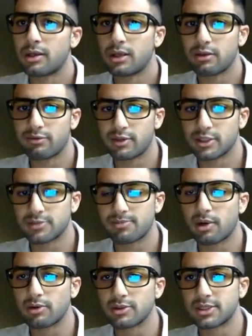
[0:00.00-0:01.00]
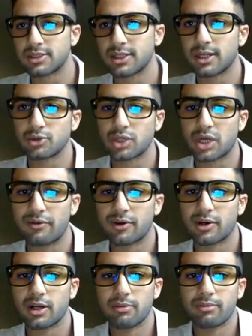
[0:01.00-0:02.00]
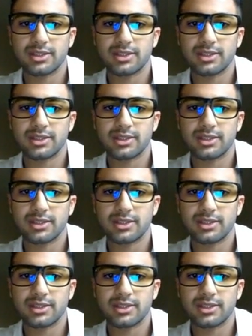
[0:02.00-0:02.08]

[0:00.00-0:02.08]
if this post is getting traffic or not.